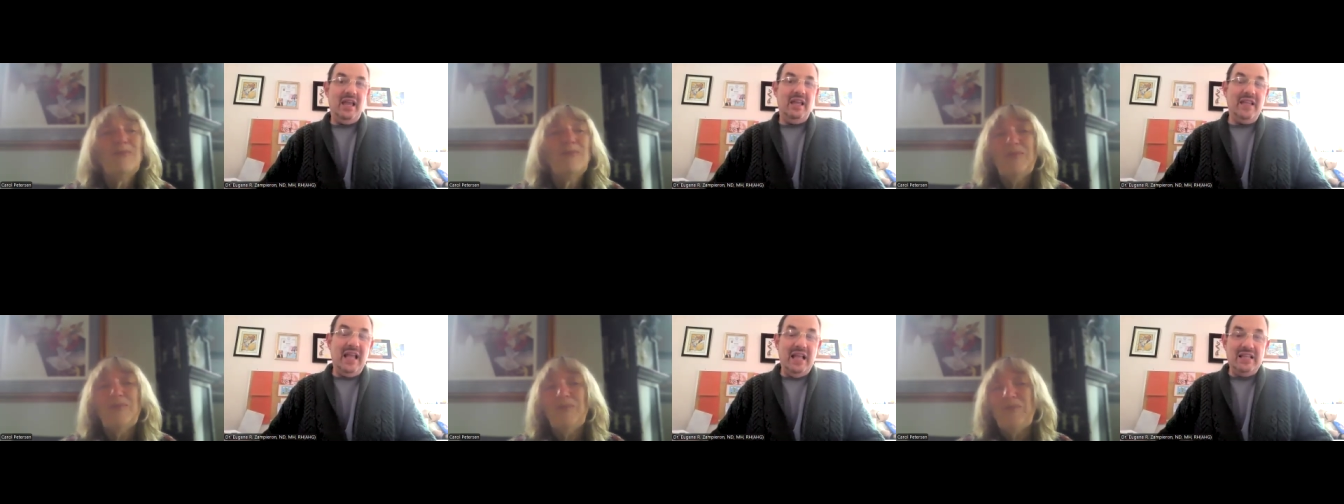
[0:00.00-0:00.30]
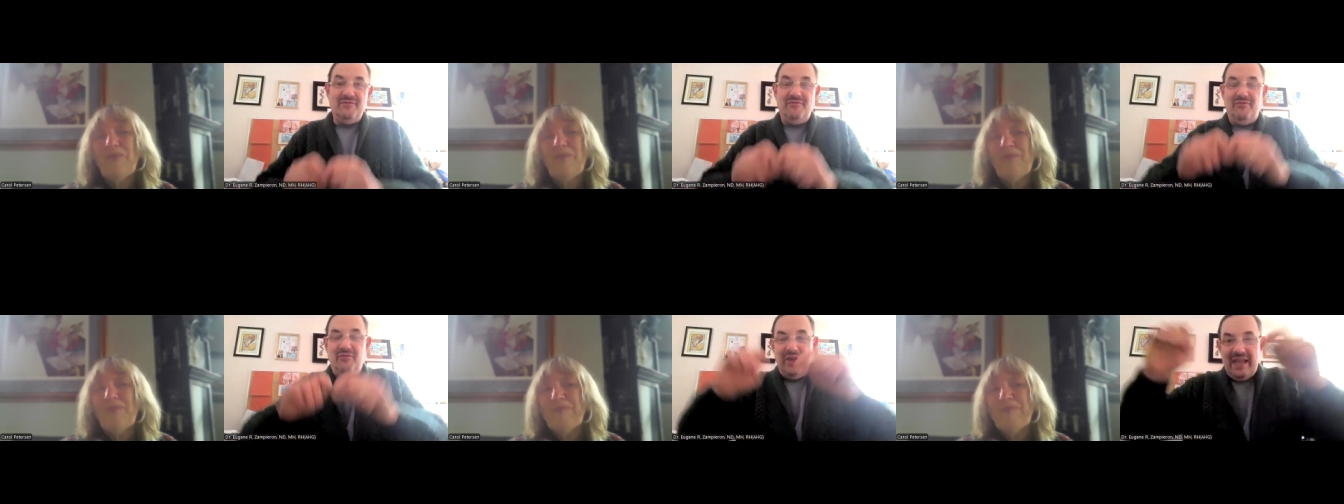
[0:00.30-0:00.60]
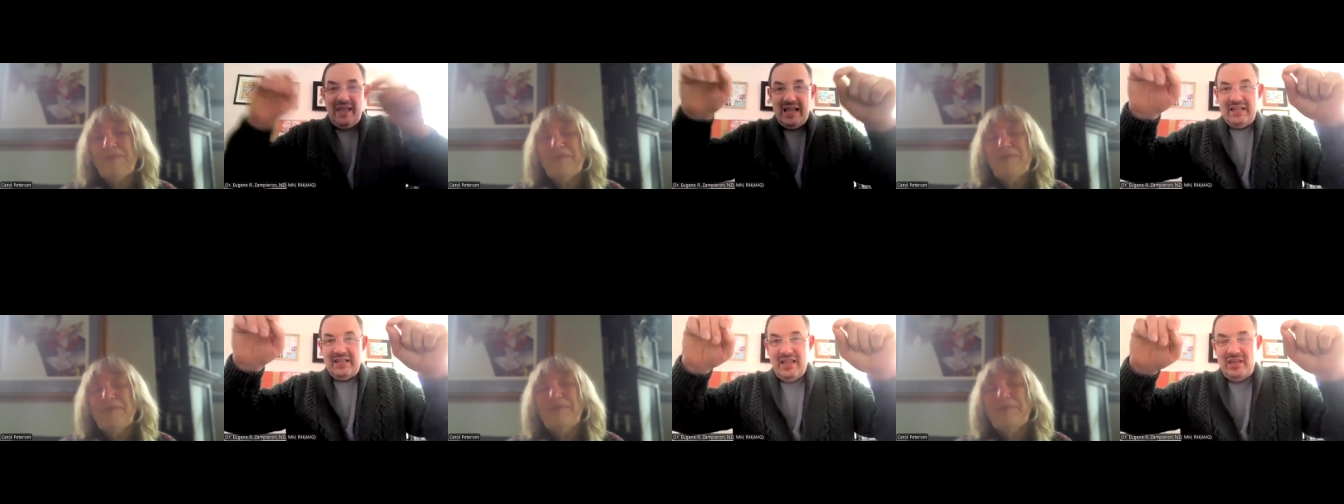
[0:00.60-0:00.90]
that's
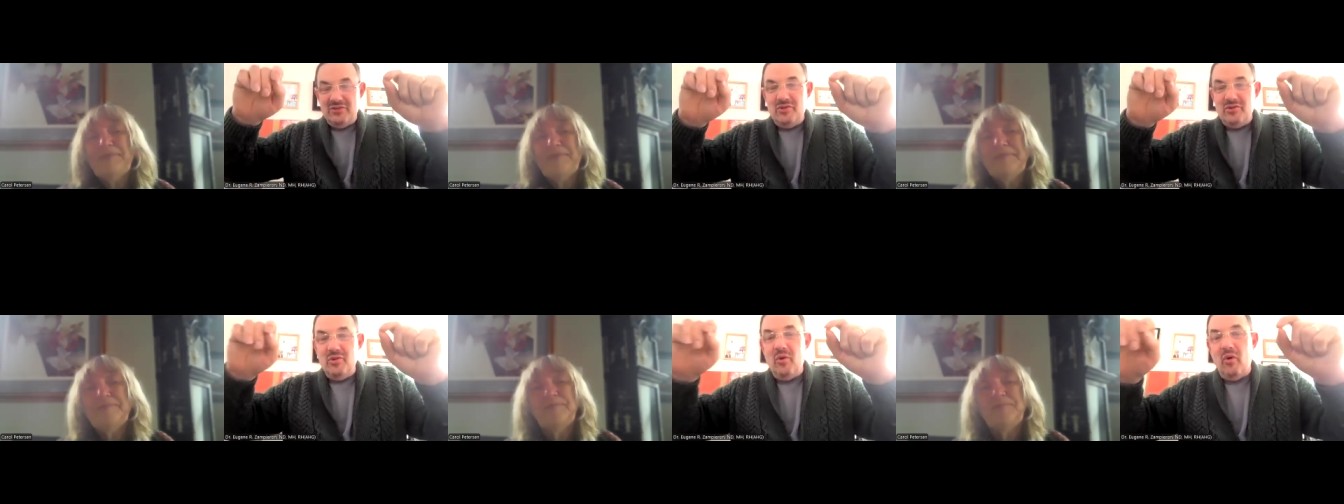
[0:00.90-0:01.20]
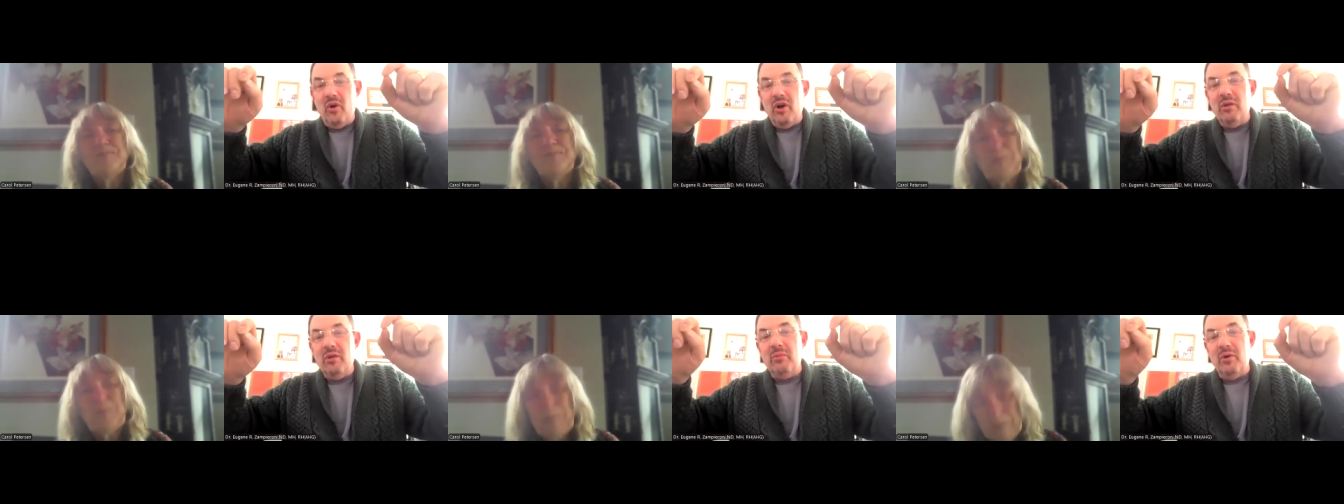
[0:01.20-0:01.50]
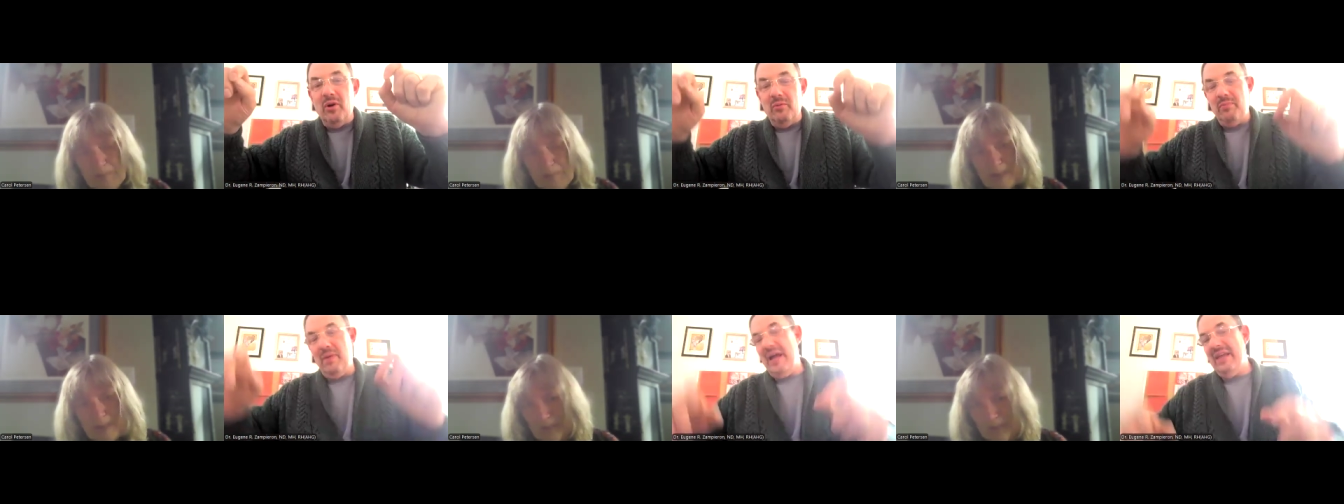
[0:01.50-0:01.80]
flagged as
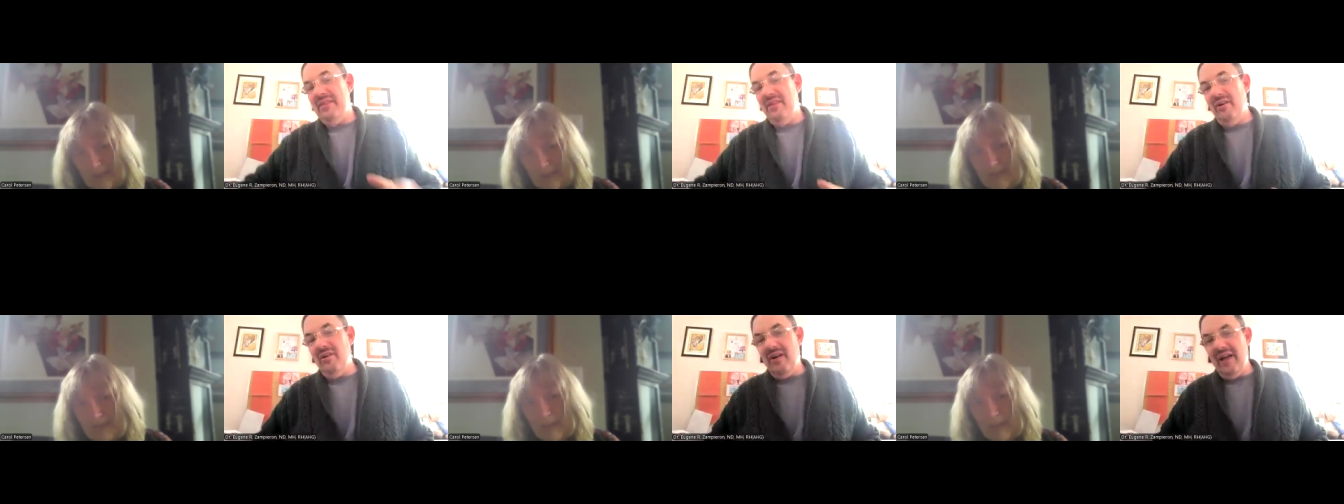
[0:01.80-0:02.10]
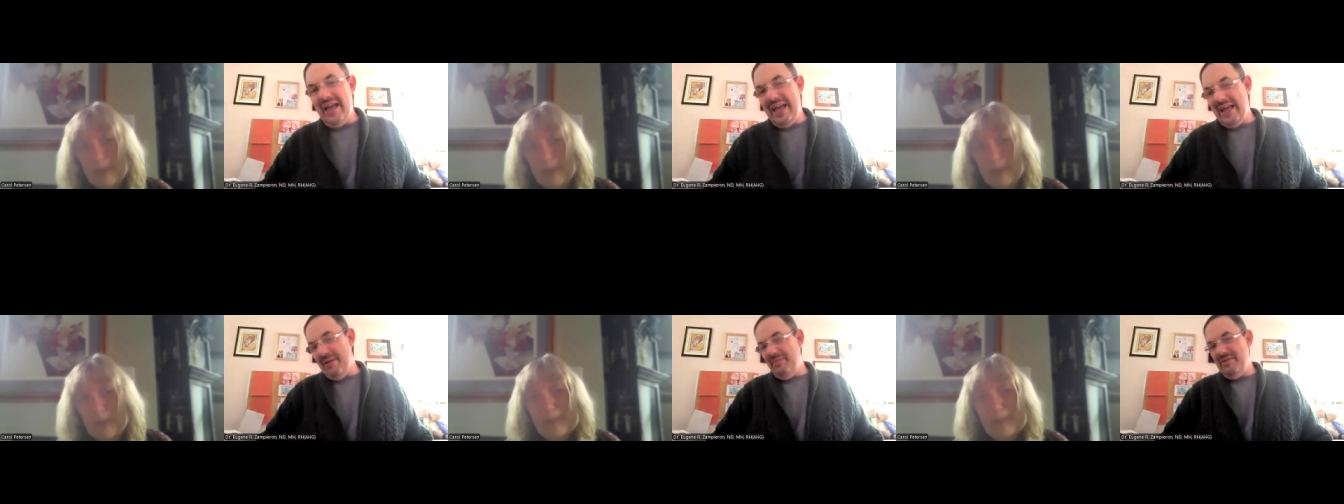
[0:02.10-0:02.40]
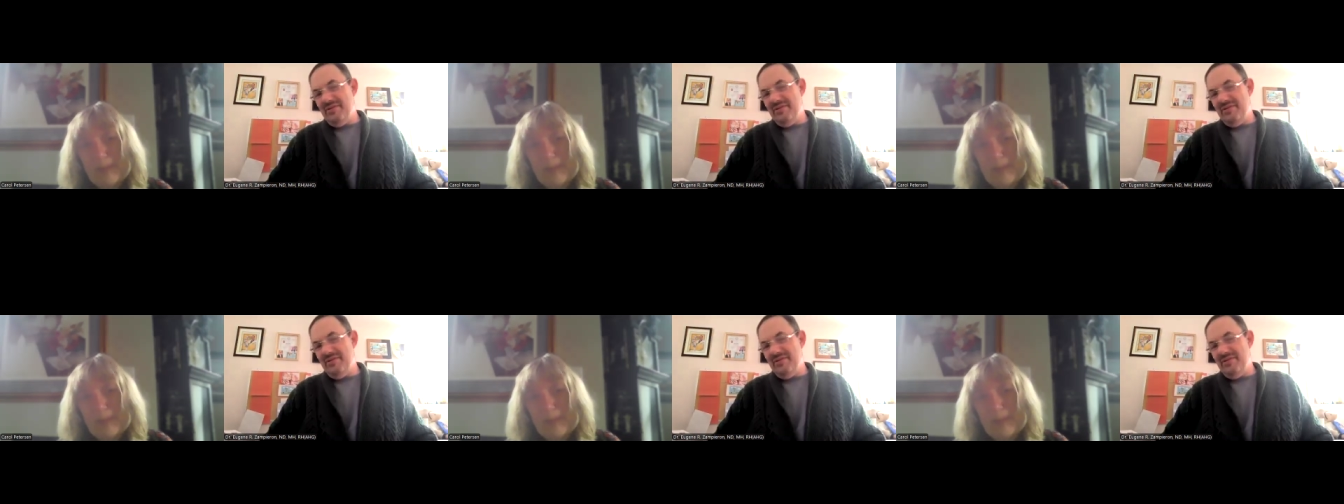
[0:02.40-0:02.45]
normal by the lab.